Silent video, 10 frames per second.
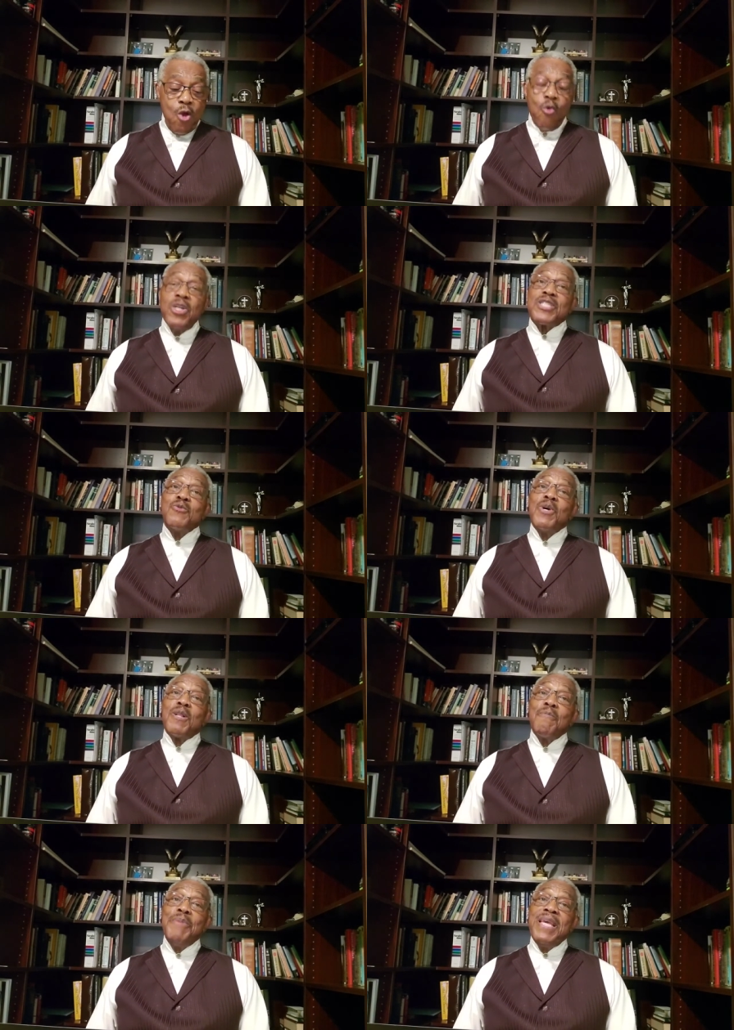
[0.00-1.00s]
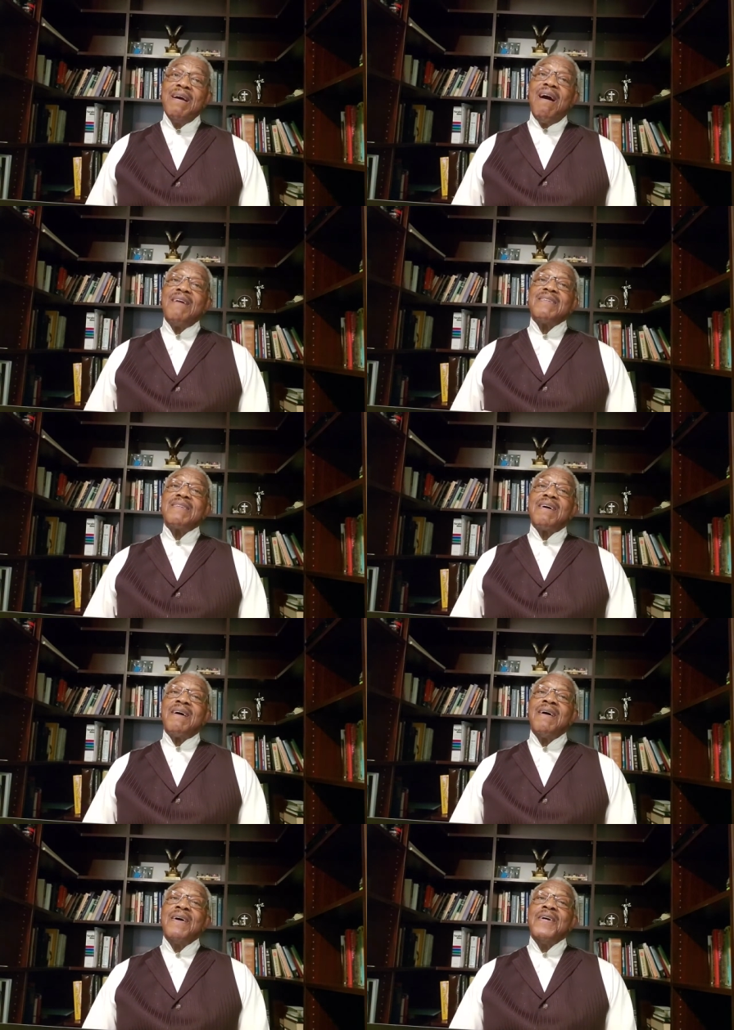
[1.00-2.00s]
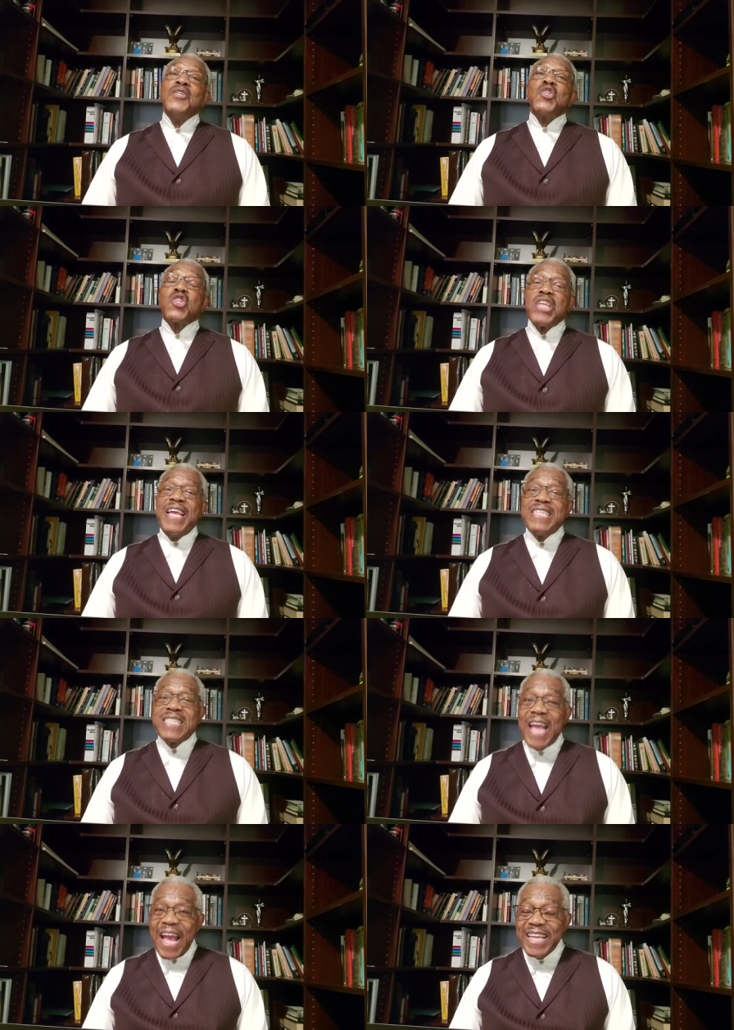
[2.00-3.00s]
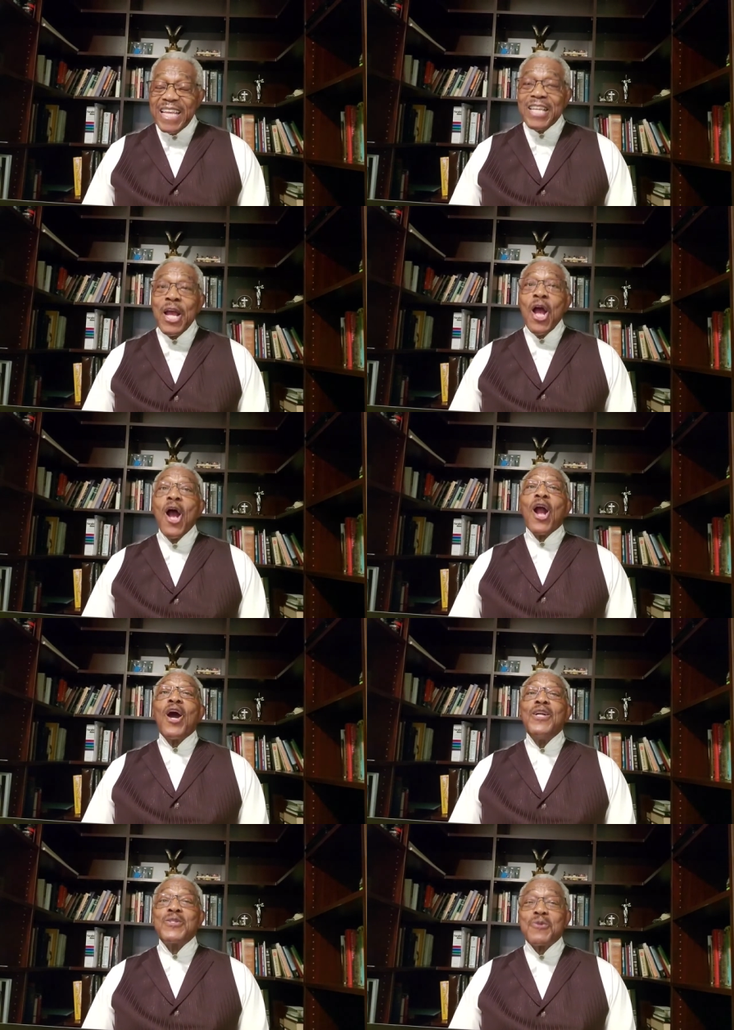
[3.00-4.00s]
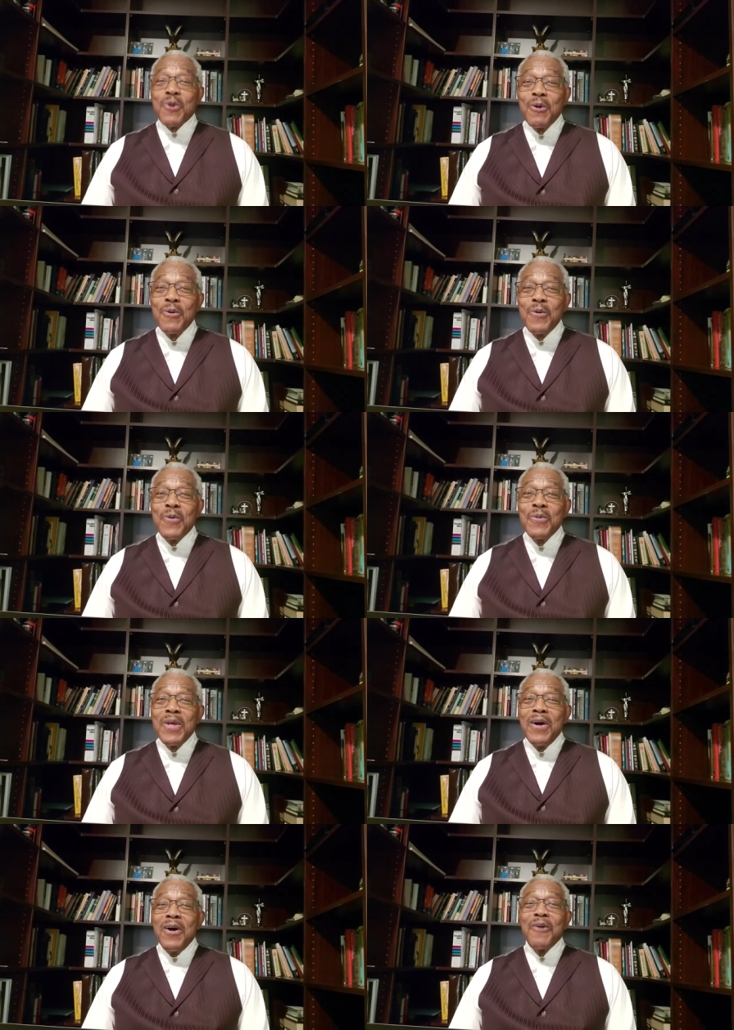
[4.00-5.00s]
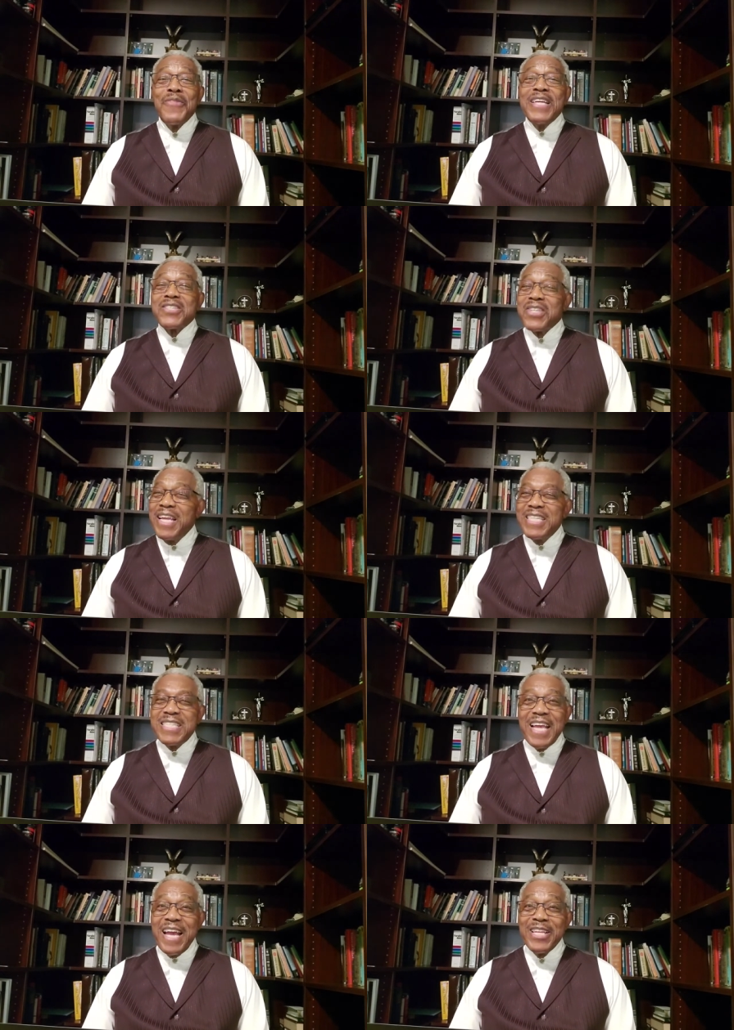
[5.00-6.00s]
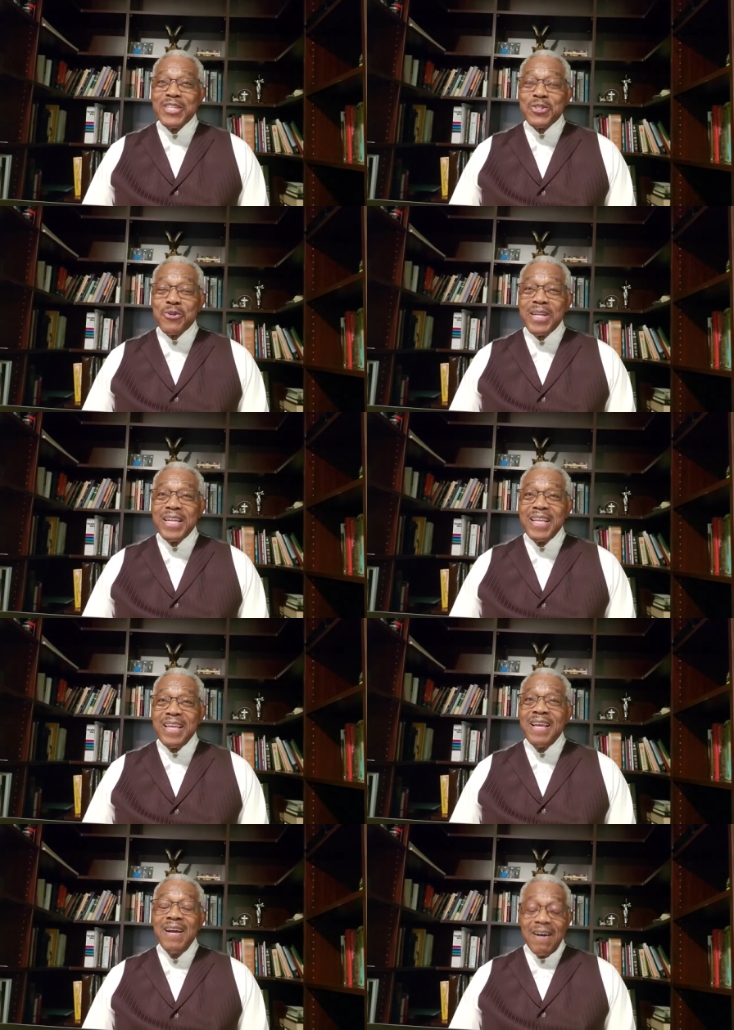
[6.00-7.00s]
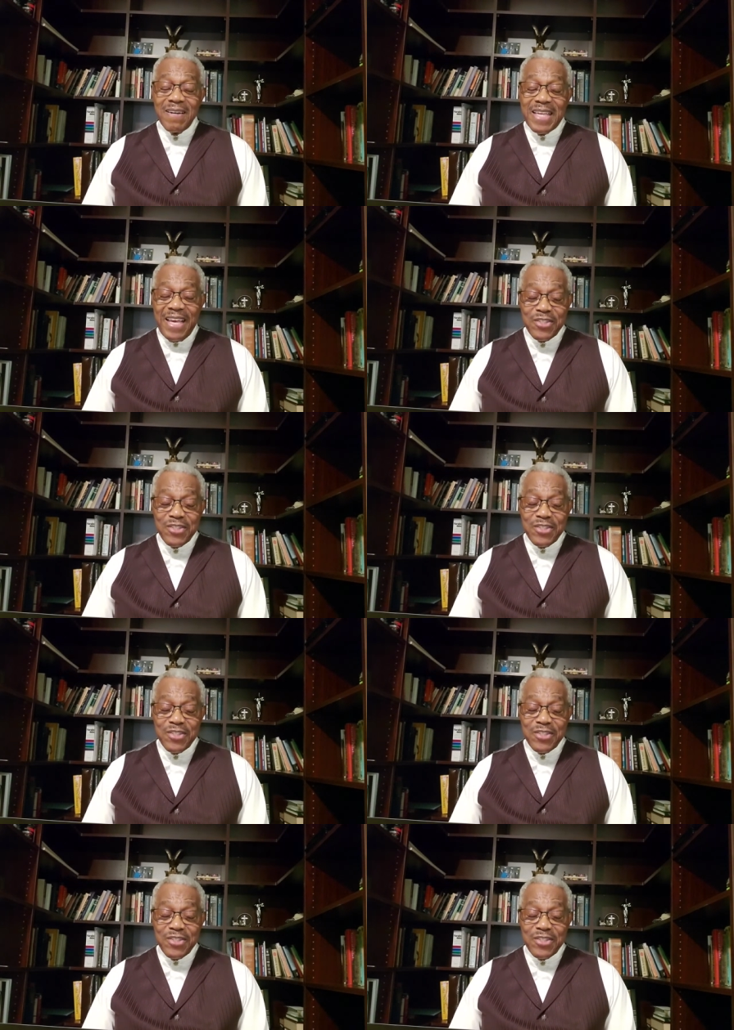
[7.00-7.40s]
which will be under satanic control of that satanic trinity. Again,